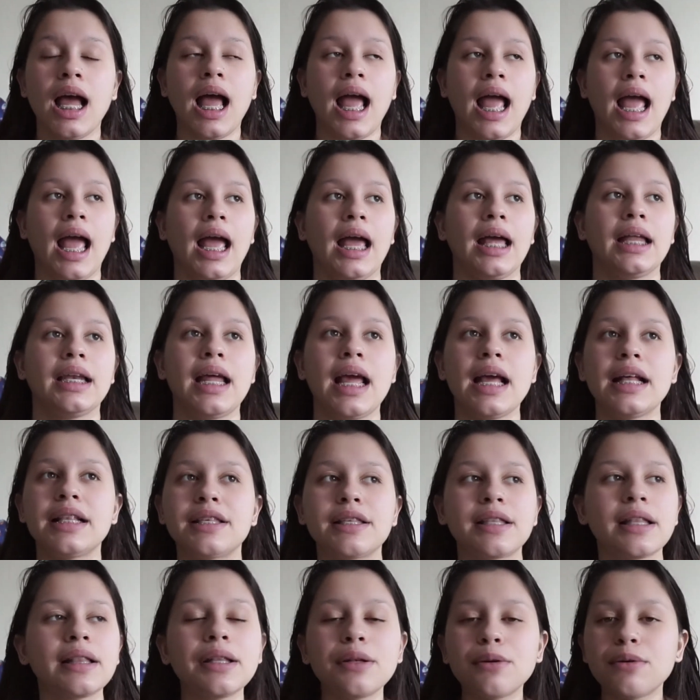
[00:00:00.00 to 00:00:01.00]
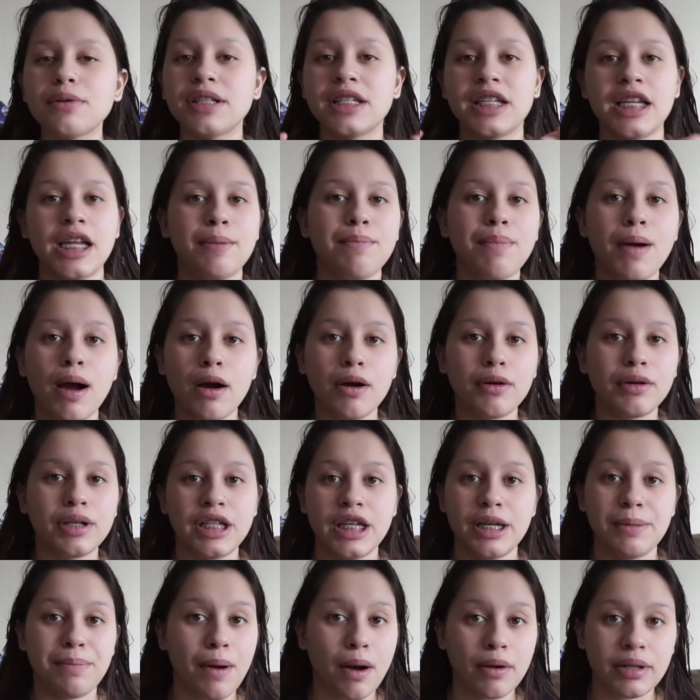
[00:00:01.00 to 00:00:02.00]
and it's the little
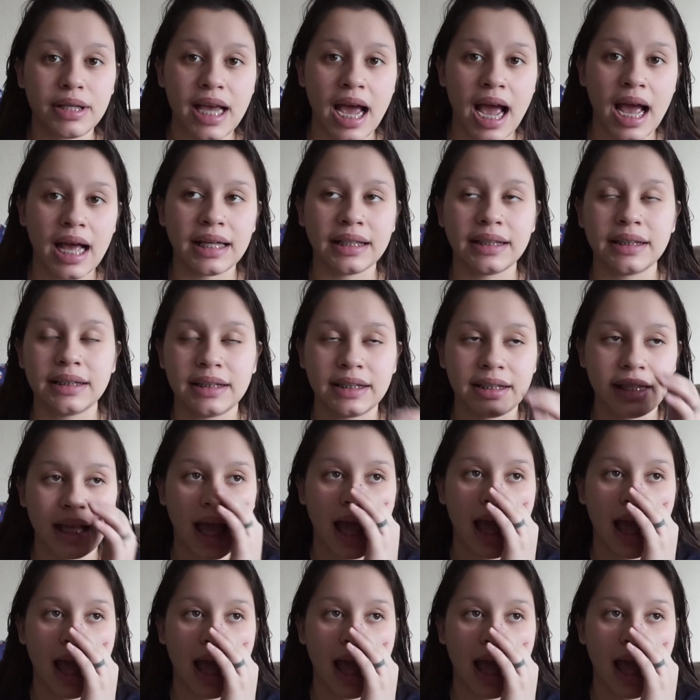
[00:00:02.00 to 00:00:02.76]
cheapo tests.